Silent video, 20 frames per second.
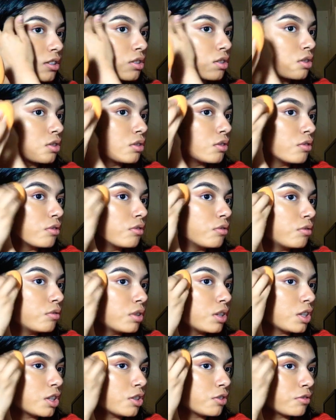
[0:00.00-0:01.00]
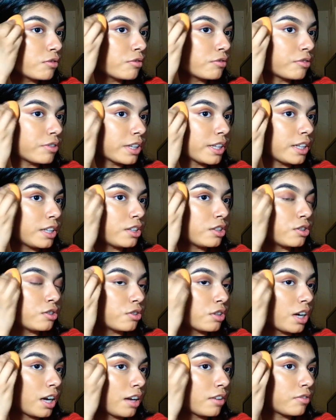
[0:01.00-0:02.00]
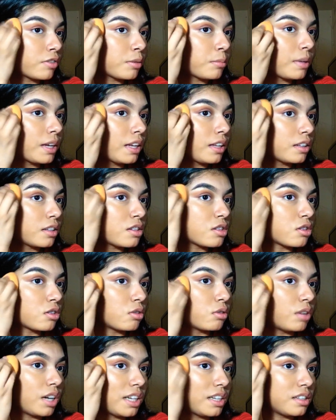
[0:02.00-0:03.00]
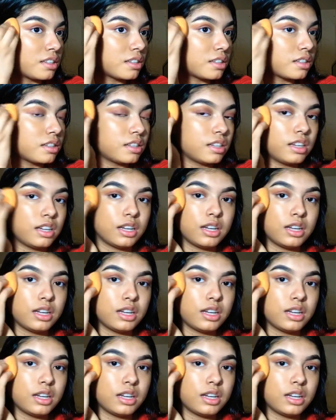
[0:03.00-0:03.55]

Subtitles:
is too freaking dry for matte, so I just